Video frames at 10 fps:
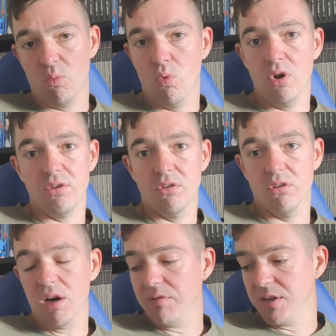want
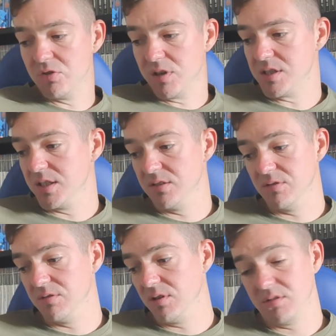or have interest in,
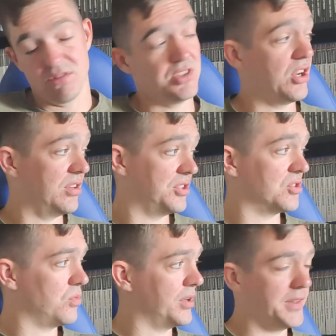or certainly
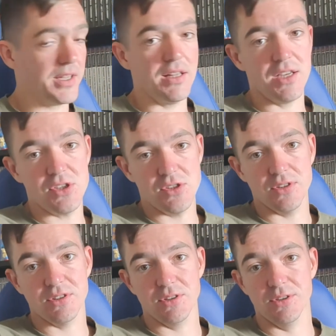just one in the
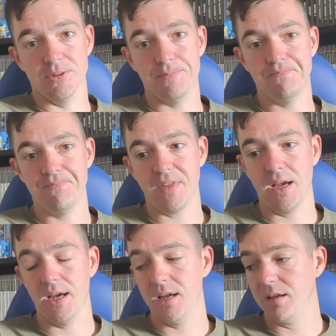collection. So
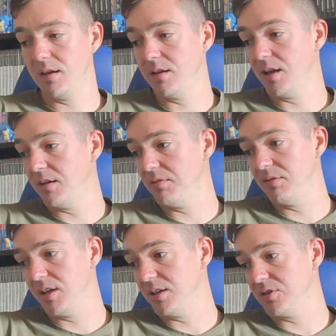yeah,
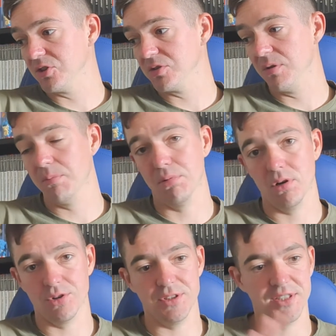it just
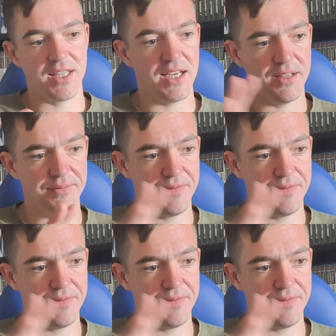broadens that